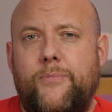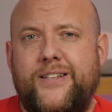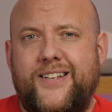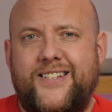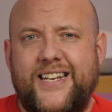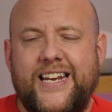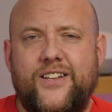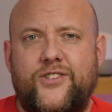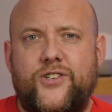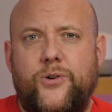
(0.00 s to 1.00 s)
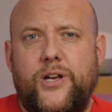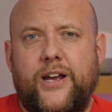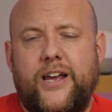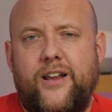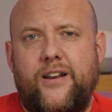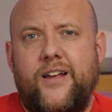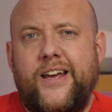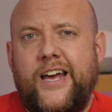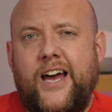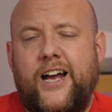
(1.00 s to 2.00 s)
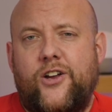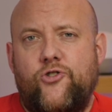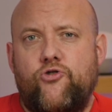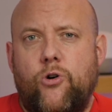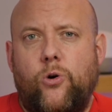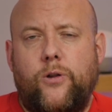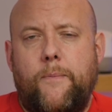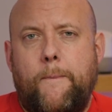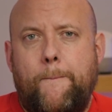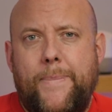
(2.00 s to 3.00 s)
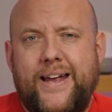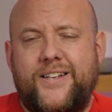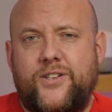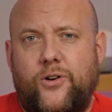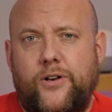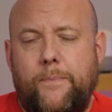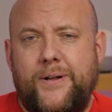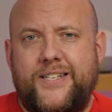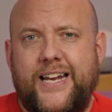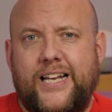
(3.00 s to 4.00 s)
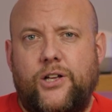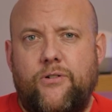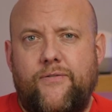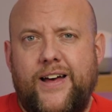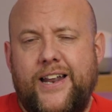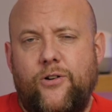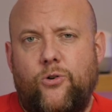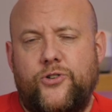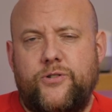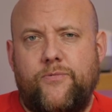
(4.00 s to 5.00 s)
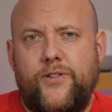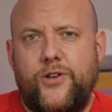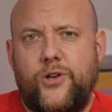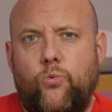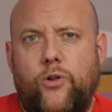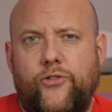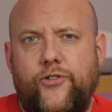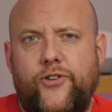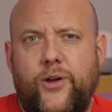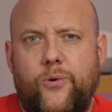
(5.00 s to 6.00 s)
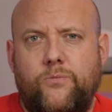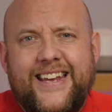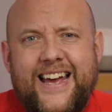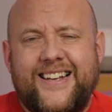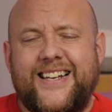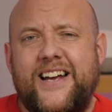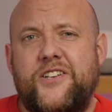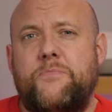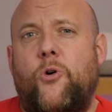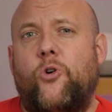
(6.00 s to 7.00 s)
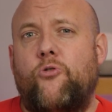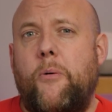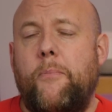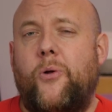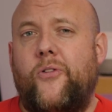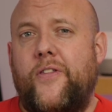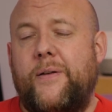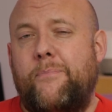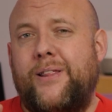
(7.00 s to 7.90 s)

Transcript: them into scenes so you can uh, control them based on a particular event or something want to do. Yes, I had a small grumble that the